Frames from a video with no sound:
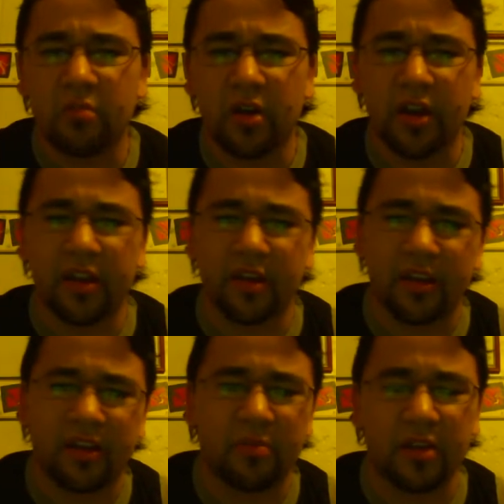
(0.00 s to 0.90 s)
but
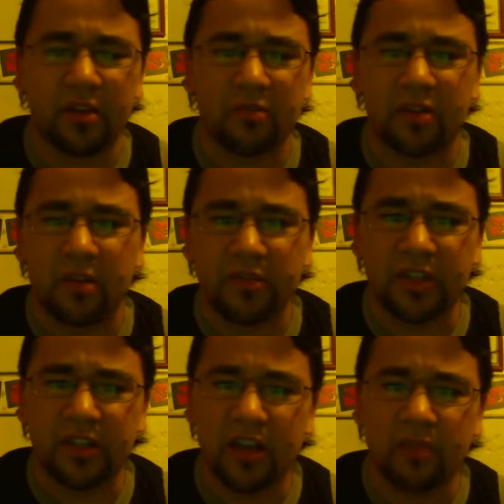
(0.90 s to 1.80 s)
it can be a little
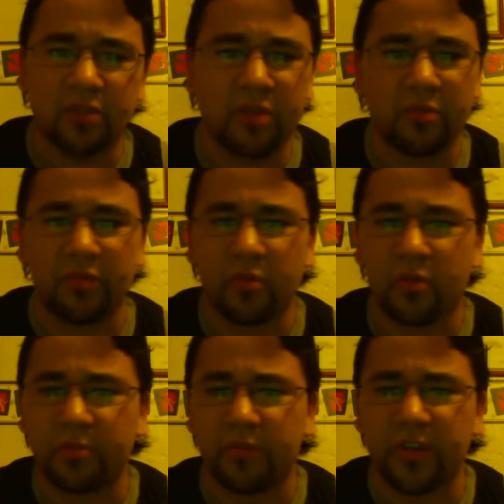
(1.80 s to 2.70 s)
clumsy at times trying to
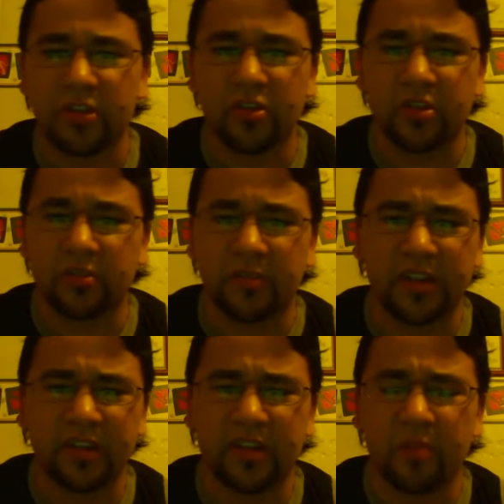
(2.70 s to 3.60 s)
perform finishers
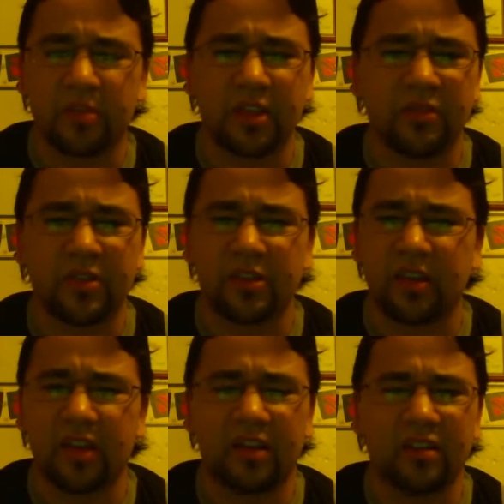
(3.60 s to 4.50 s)
because I believe it's
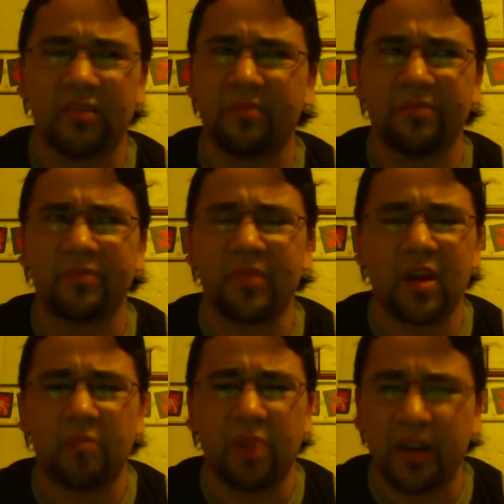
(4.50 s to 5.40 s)
like
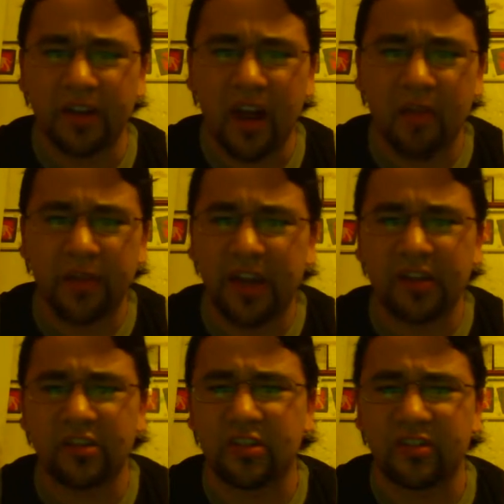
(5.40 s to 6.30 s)
a button
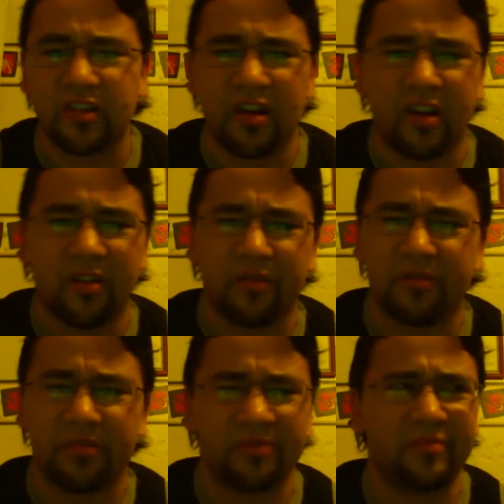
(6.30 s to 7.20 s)
combination of
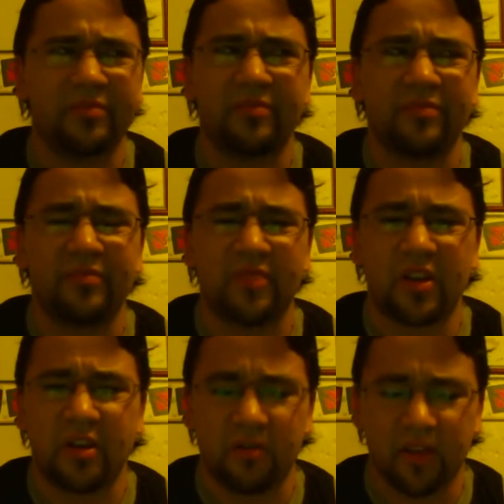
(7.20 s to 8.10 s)

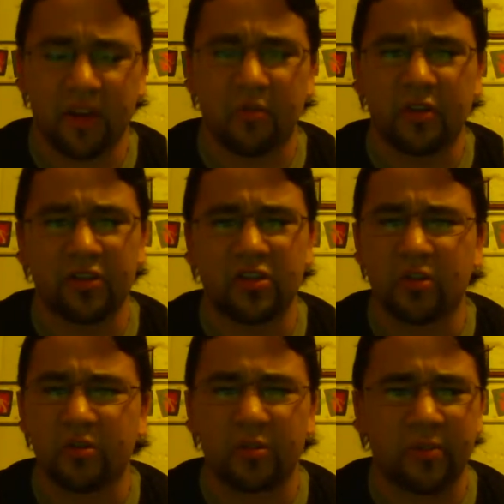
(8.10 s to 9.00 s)
like one of the
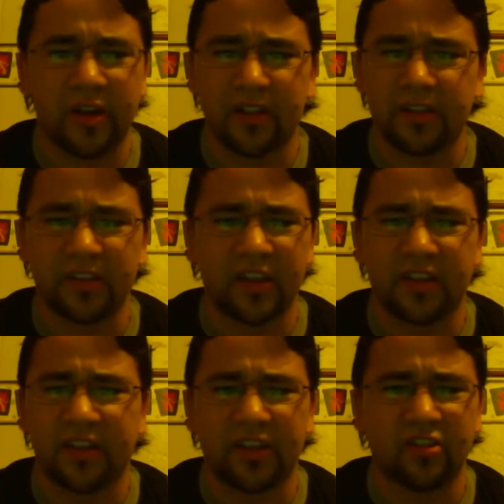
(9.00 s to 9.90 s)
shoulder buttons and
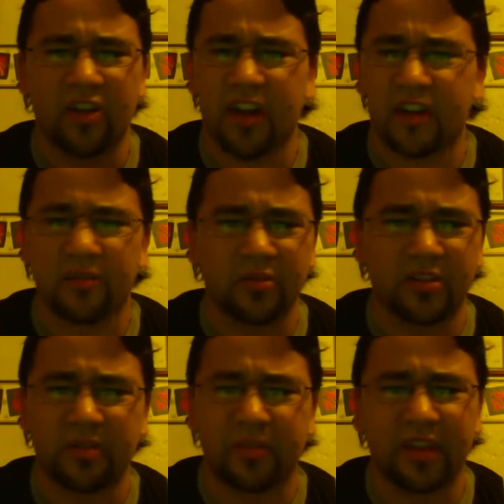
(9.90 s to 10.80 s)
then like a triangle or
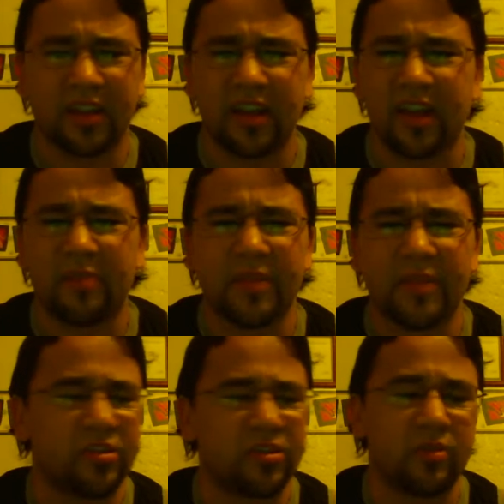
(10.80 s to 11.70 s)
something like that. I'm
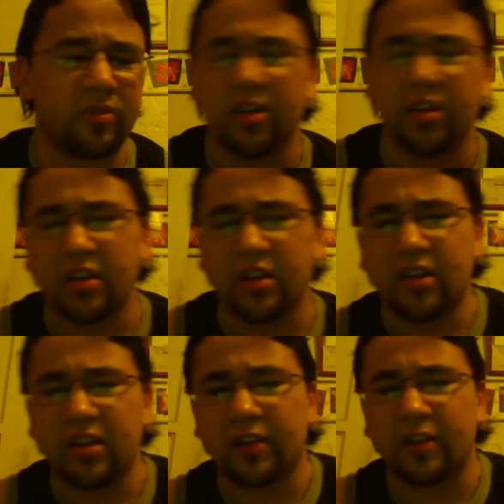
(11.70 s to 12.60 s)
not sure.
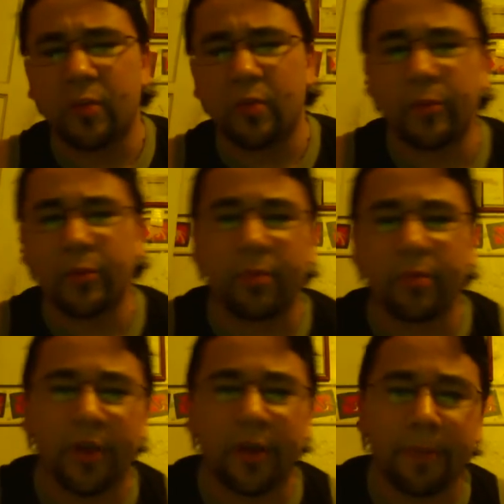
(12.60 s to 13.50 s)
I don't remember.
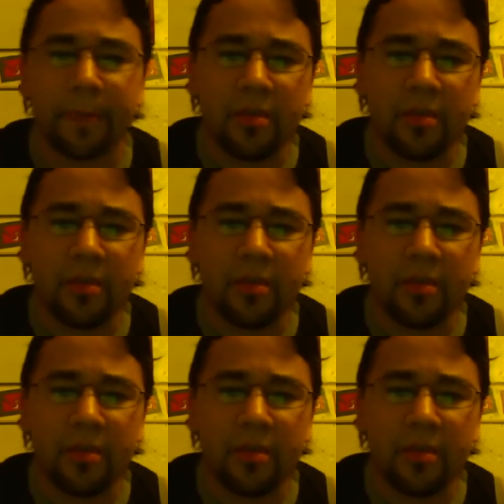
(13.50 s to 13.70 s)
But